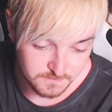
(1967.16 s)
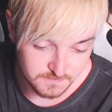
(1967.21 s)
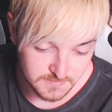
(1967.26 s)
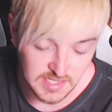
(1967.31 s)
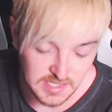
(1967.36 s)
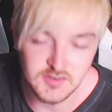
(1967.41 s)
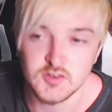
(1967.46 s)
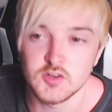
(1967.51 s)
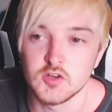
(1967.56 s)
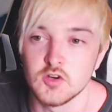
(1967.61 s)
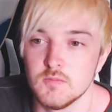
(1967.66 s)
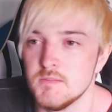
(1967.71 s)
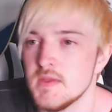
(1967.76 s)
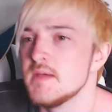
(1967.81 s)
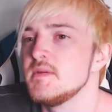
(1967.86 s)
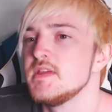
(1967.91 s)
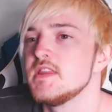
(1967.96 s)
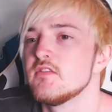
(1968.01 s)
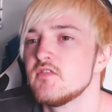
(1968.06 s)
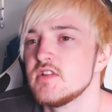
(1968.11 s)
I don't know.
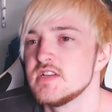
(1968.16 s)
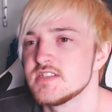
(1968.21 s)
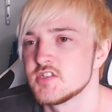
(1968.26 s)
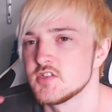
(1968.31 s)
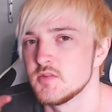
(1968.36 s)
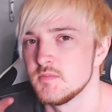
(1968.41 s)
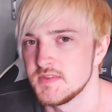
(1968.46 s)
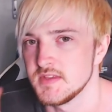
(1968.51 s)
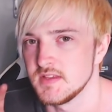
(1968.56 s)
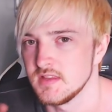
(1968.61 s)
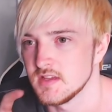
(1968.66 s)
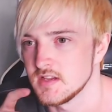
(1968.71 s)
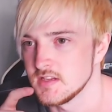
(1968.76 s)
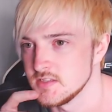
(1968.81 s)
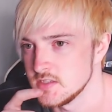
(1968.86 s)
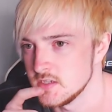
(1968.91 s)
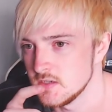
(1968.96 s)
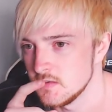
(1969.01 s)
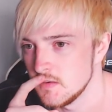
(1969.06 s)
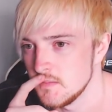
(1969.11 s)
Maybe there is something they can
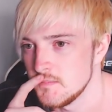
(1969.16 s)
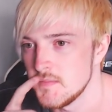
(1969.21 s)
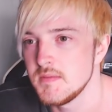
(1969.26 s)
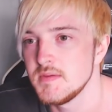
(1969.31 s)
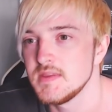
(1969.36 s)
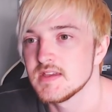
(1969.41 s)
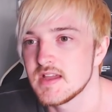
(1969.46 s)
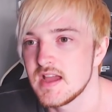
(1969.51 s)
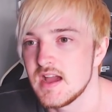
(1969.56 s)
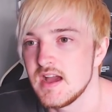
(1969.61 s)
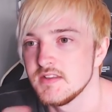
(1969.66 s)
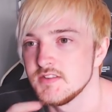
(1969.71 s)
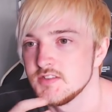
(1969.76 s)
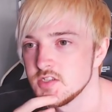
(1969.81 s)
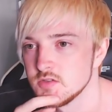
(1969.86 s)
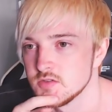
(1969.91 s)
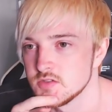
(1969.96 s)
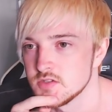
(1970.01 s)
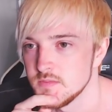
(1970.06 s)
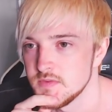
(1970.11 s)
do. Maybe they can
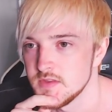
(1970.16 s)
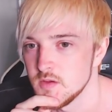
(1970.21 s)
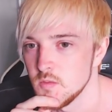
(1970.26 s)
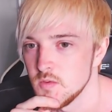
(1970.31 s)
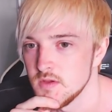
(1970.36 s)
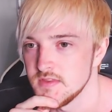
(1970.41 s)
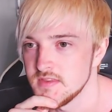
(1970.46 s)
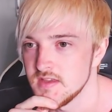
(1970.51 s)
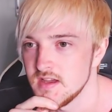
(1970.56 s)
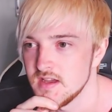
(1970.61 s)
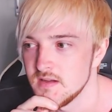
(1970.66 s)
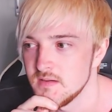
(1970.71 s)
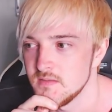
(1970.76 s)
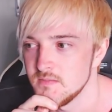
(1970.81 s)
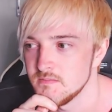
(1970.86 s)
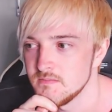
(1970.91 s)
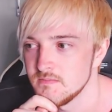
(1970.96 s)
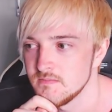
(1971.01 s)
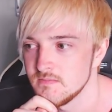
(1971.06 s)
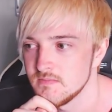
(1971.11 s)
do something with
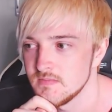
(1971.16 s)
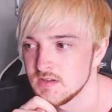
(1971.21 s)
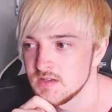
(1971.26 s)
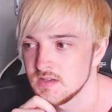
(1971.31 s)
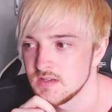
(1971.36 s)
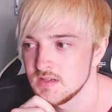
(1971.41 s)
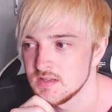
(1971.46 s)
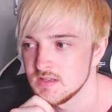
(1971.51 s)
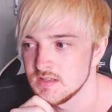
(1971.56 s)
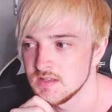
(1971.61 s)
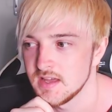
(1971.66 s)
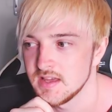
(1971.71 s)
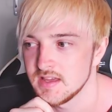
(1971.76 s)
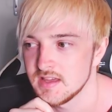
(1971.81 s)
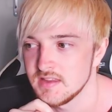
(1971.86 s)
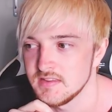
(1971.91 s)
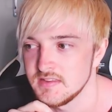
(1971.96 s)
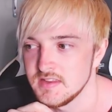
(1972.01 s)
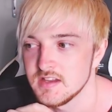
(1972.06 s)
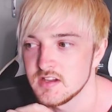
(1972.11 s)
them. Like
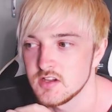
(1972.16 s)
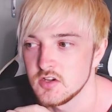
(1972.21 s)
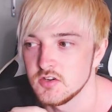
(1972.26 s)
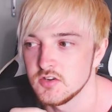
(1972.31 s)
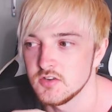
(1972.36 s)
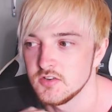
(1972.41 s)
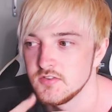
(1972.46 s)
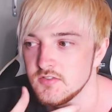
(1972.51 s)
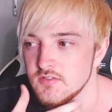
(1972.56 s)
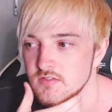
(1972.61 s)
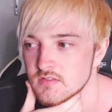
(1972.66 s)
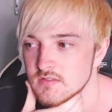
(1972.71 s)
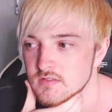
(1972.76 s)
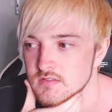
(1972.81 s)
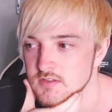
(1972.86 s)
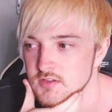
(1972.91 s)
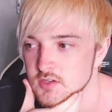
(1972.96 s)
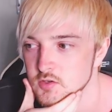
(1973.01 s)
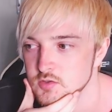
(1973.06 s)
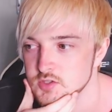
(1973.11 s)
they could
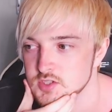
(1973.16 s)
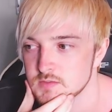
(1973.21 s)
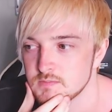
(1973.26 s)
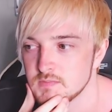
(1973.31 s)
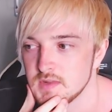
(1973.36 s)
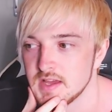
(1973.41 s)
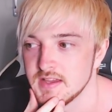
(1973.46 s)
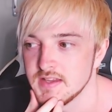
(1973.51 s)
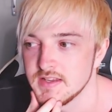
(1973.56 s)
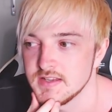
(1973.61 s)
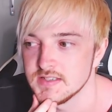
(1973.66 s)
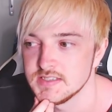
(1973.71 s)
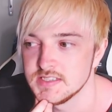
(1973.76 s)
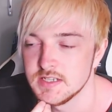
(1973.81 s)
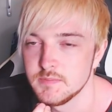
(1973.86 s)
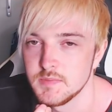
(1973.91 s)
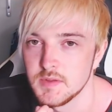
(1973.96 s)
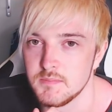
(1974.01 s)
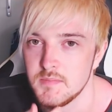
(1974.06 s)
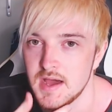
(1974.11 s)
do some like
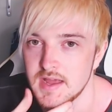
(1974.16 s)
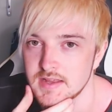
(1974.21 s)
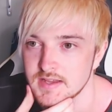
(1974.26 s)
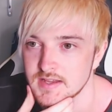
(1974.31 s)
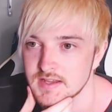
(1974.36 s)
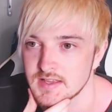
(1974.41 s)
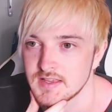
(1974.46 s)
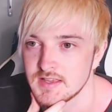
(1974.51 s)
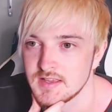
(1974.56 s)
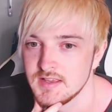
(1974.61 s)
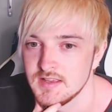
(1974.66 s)
diplomatic